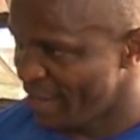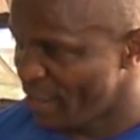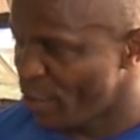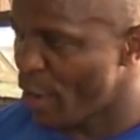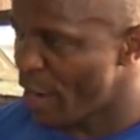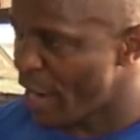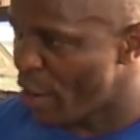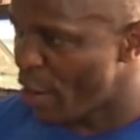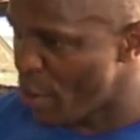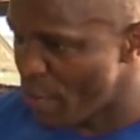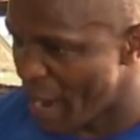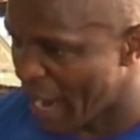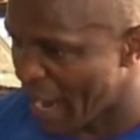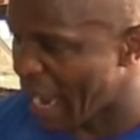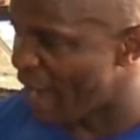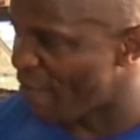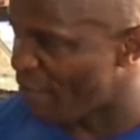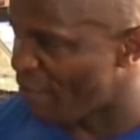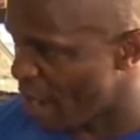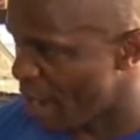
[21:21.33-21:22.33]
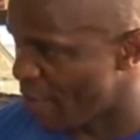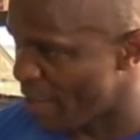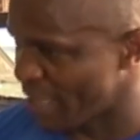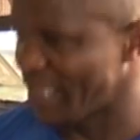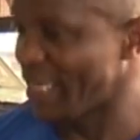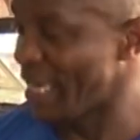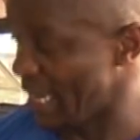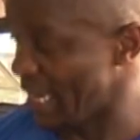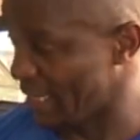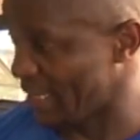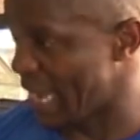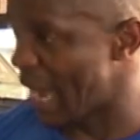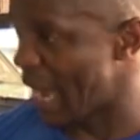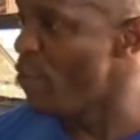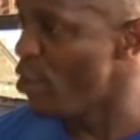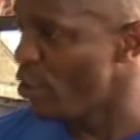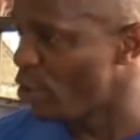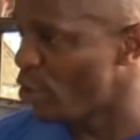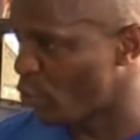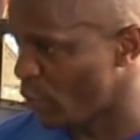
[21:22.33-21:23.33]
4 hours, yes.
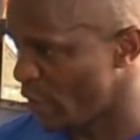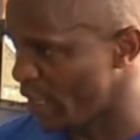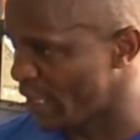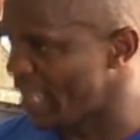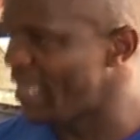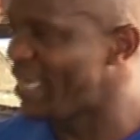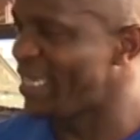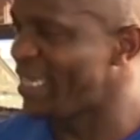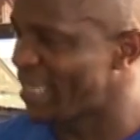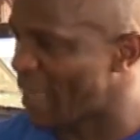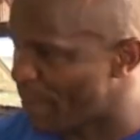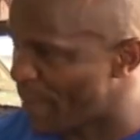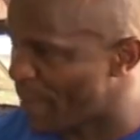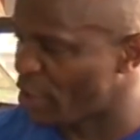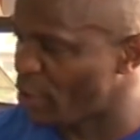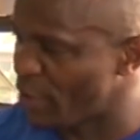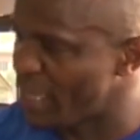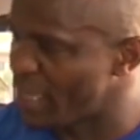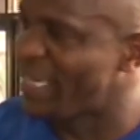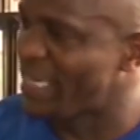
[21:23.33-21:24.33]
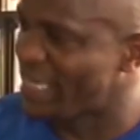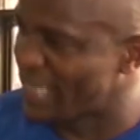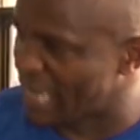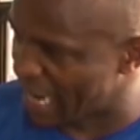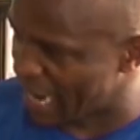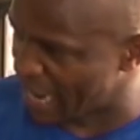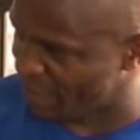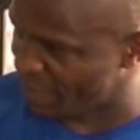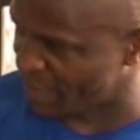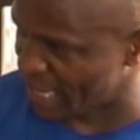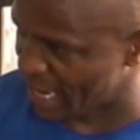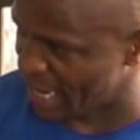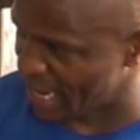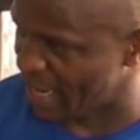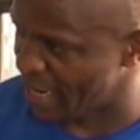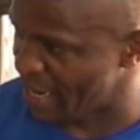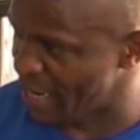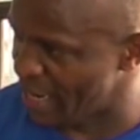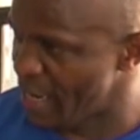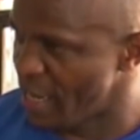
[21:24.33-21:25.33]
I'm used to it. It is a passion, it is a lifestyle.
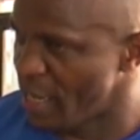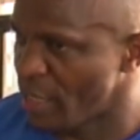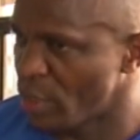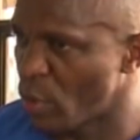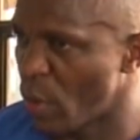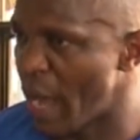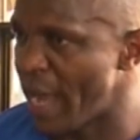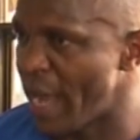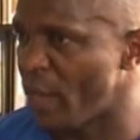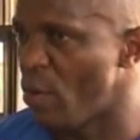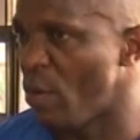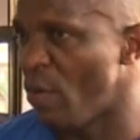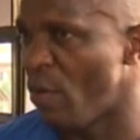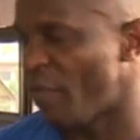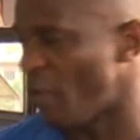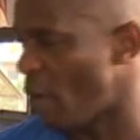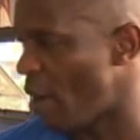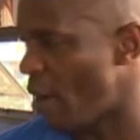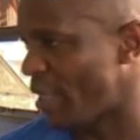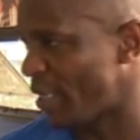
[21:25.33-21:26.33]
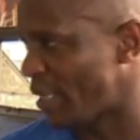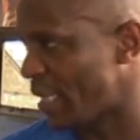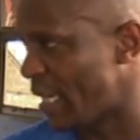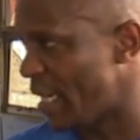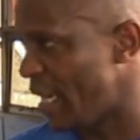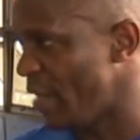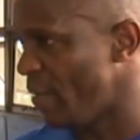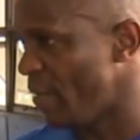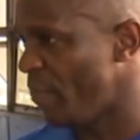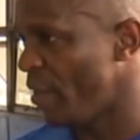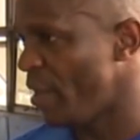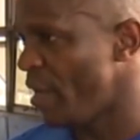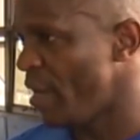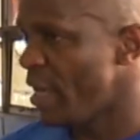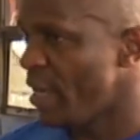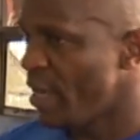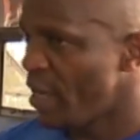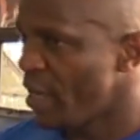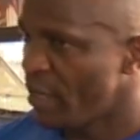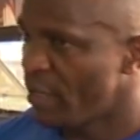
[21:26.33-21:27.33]
So I go 4 hours a day,
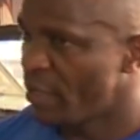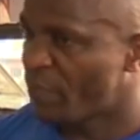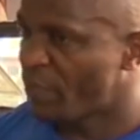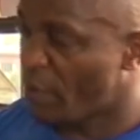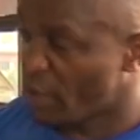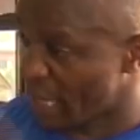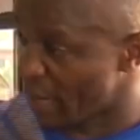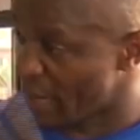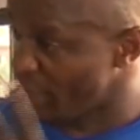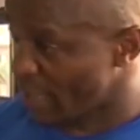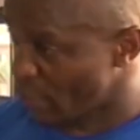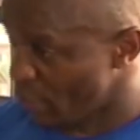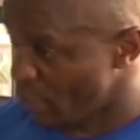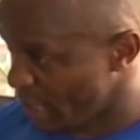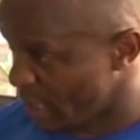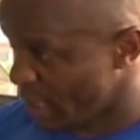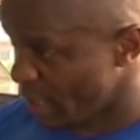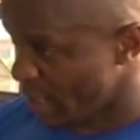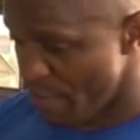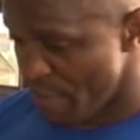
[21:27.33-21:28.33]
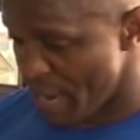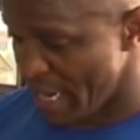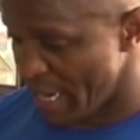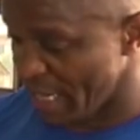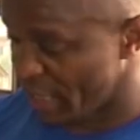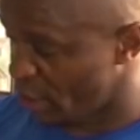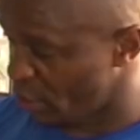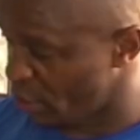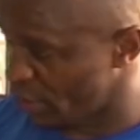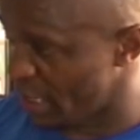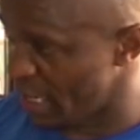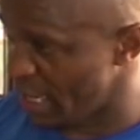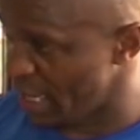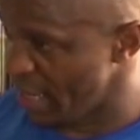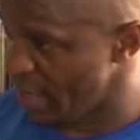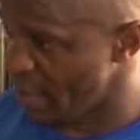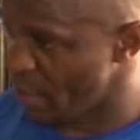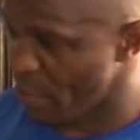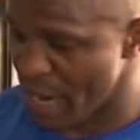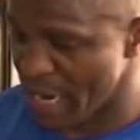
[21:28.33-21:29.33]
4 times a week, Monday, Tuesday,
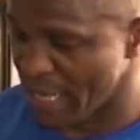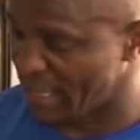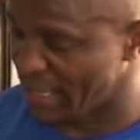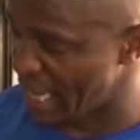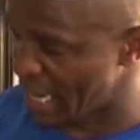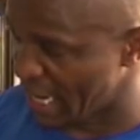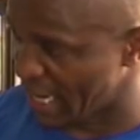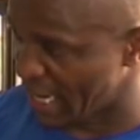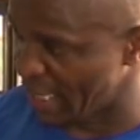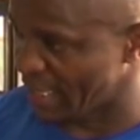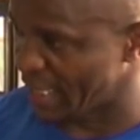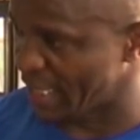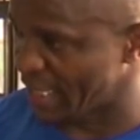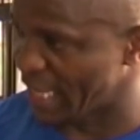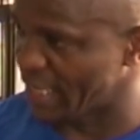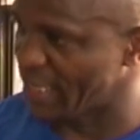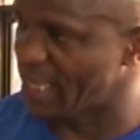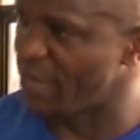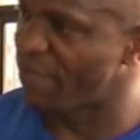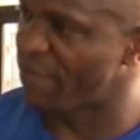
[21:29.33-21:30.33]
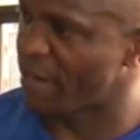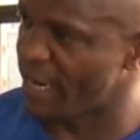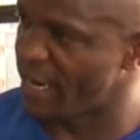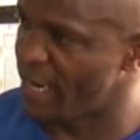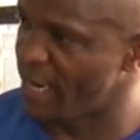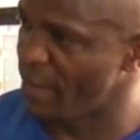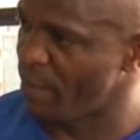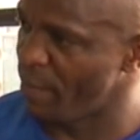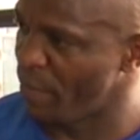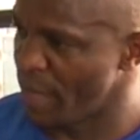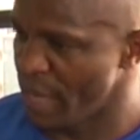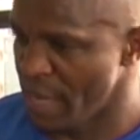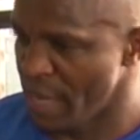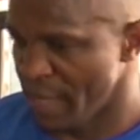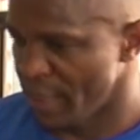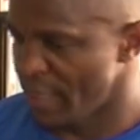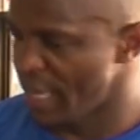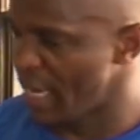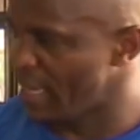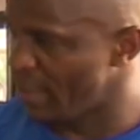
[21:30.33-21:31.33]
Wednesday I rest, Thursday, Friday,
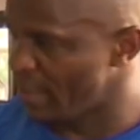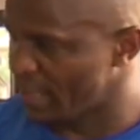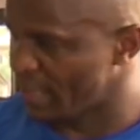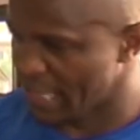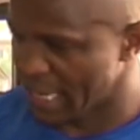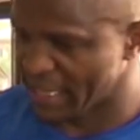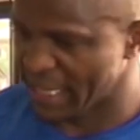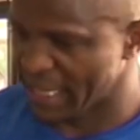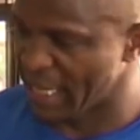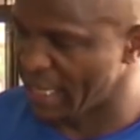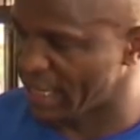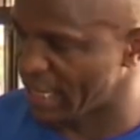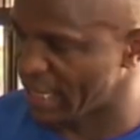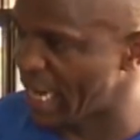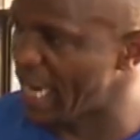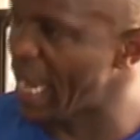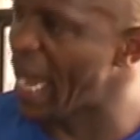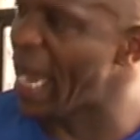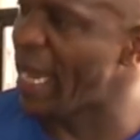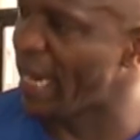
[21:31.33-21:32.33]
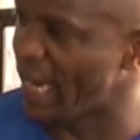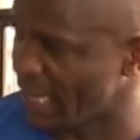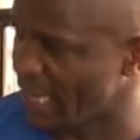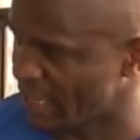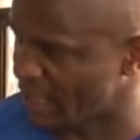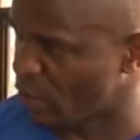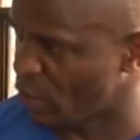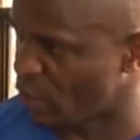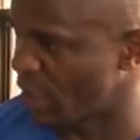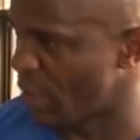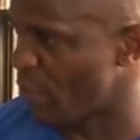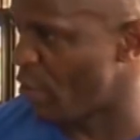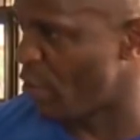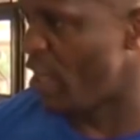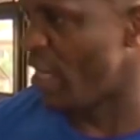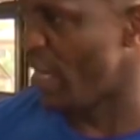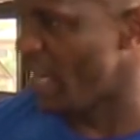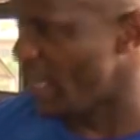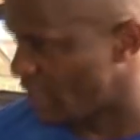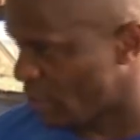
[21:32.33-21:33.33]
then Saturday, Sunday I rest, because the
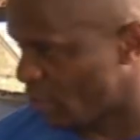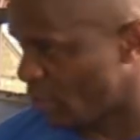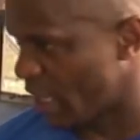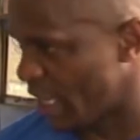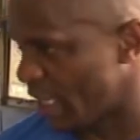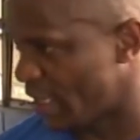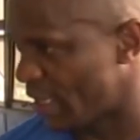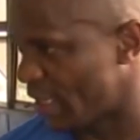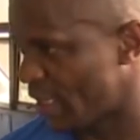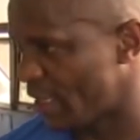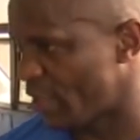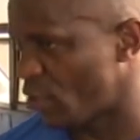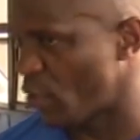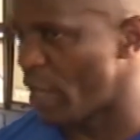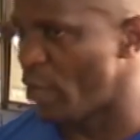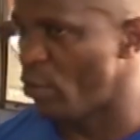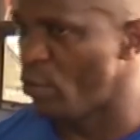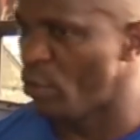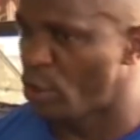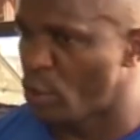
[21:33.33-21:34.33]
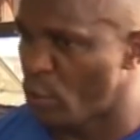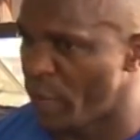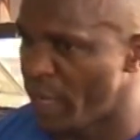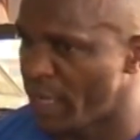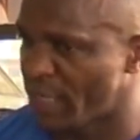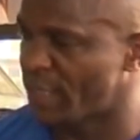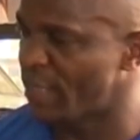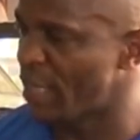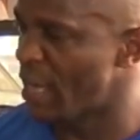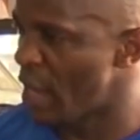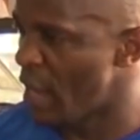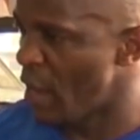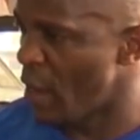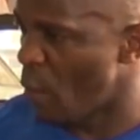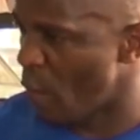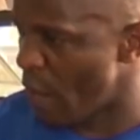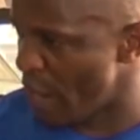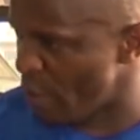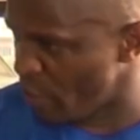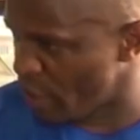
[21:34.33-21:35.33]
body needs to rest. So I do 2 weeks,
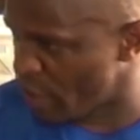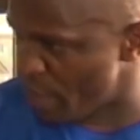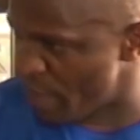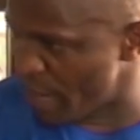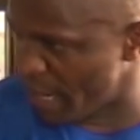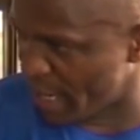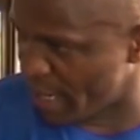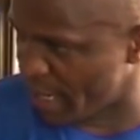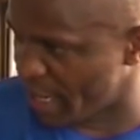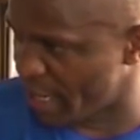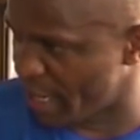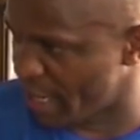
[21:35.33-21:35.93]
1 week break.